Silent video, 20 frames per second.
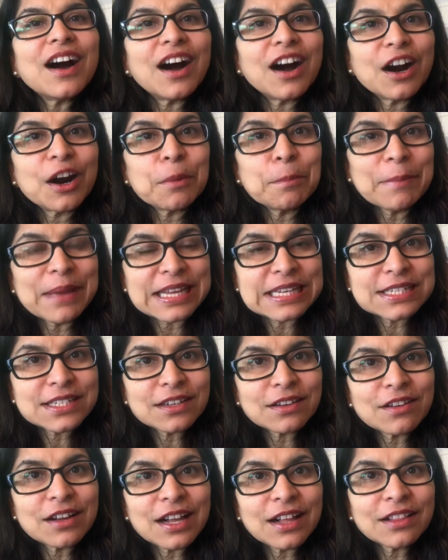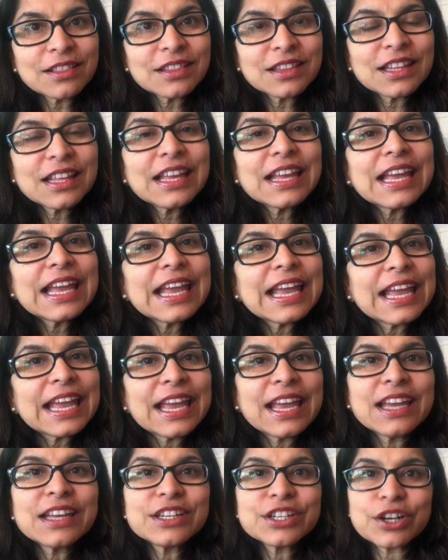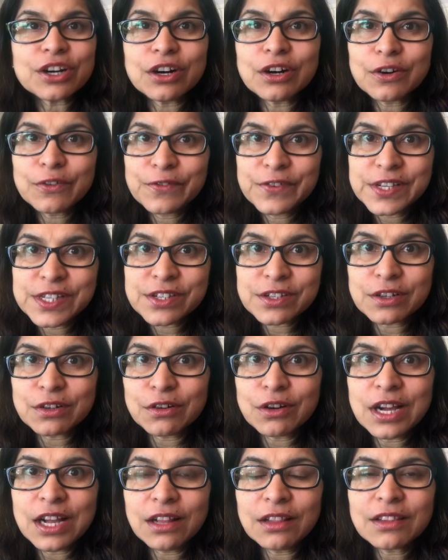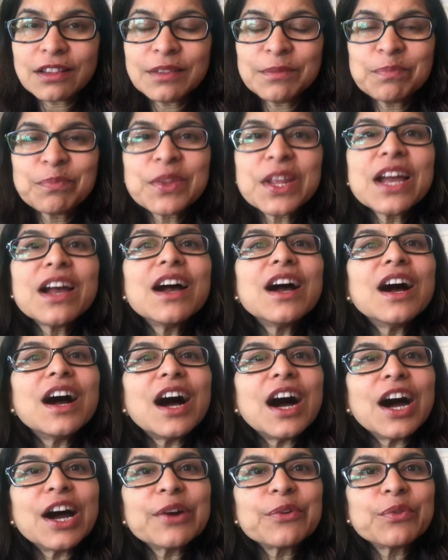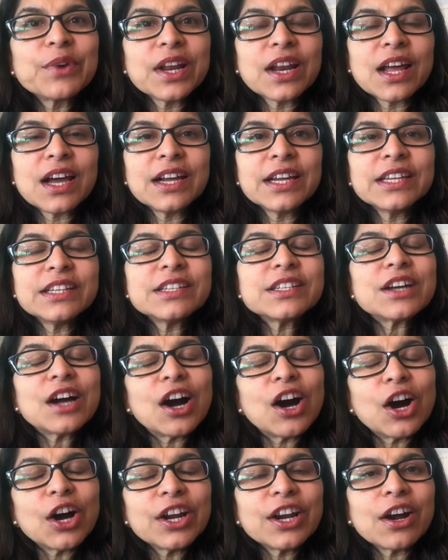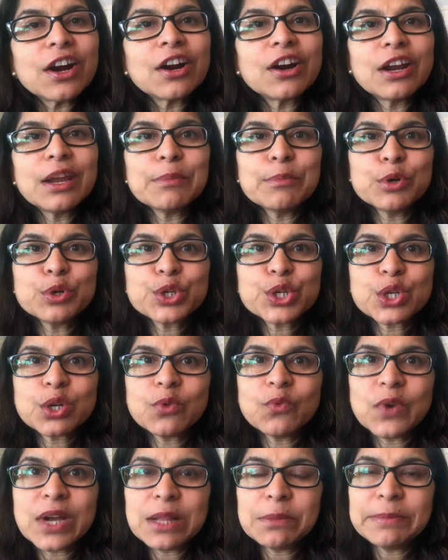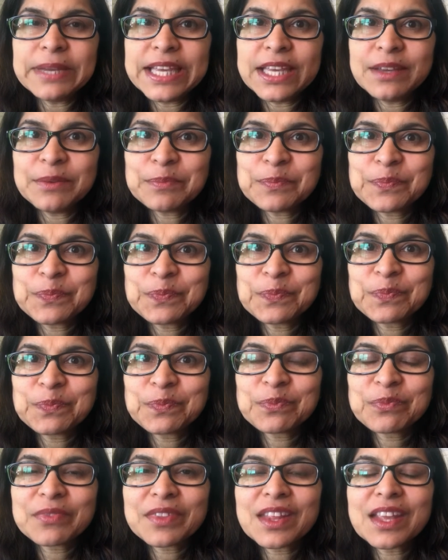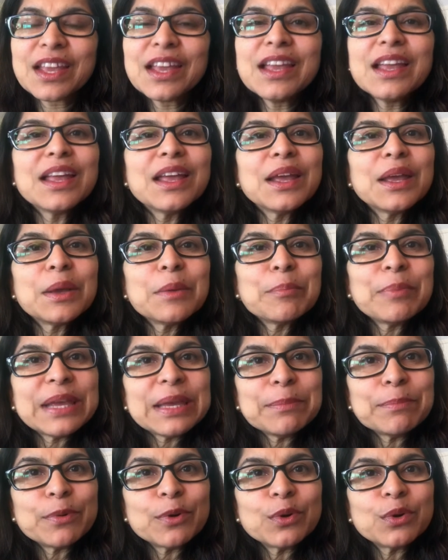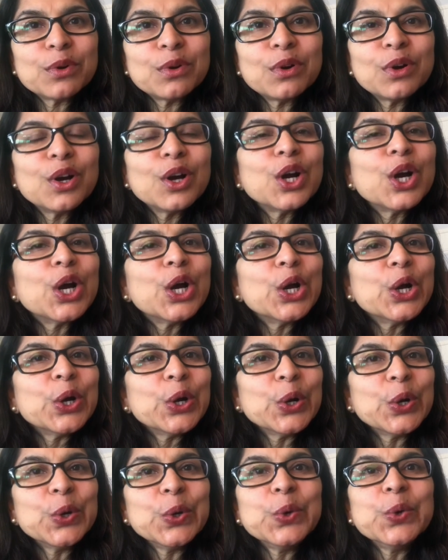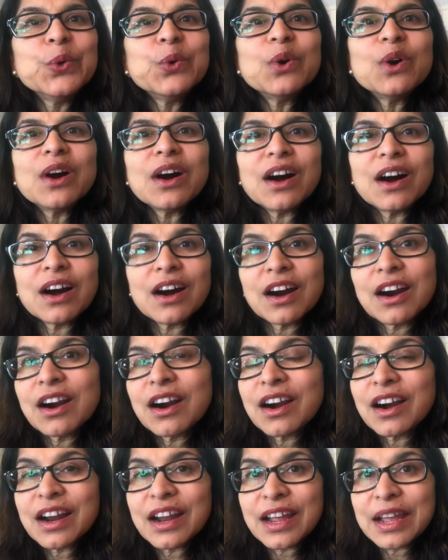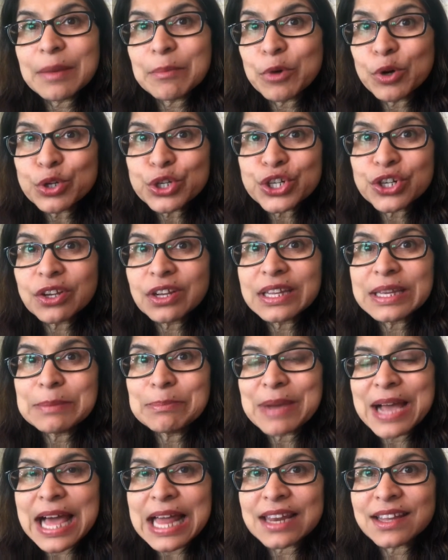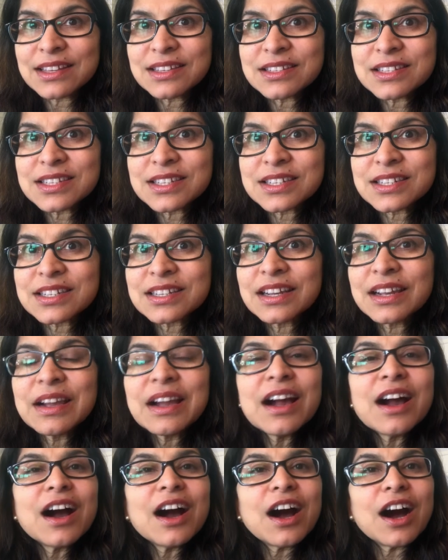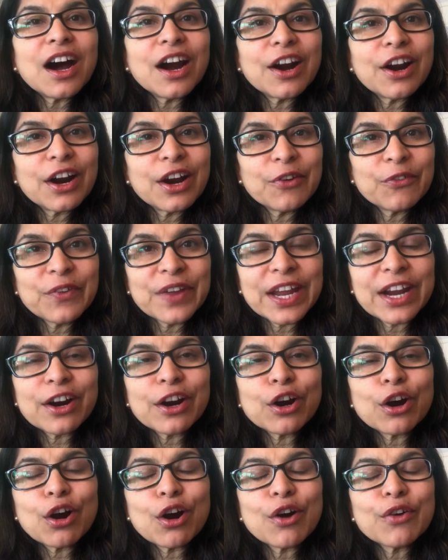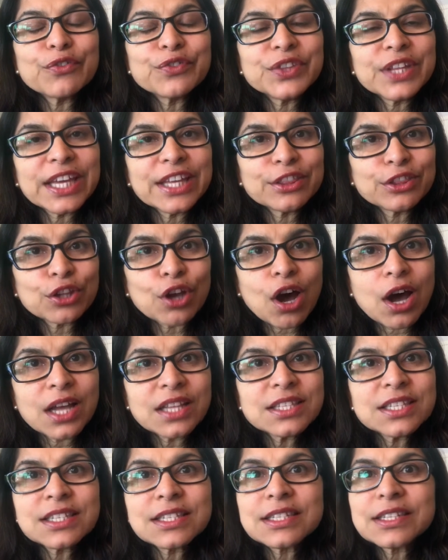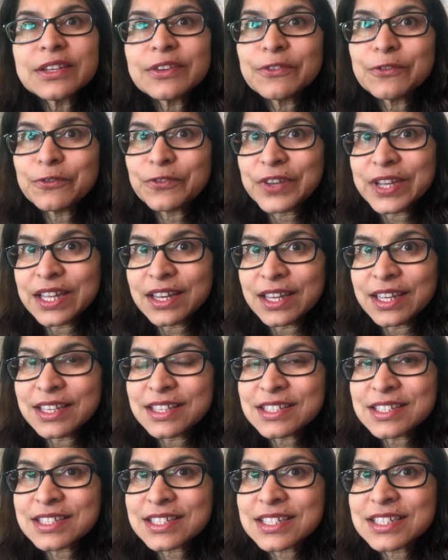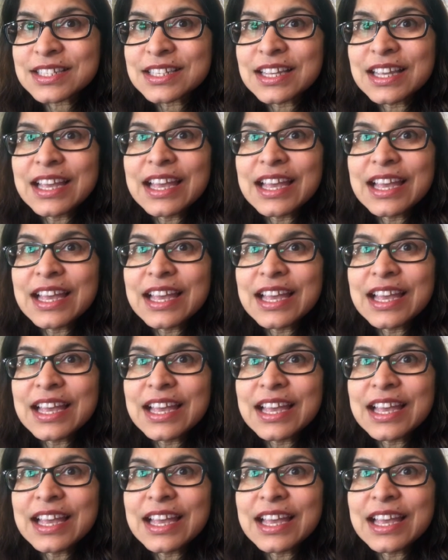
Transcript: our mental health and our physical health are reliant on our emotional well-being. People who are emotionally balanced are aware of their thoughts, feelings,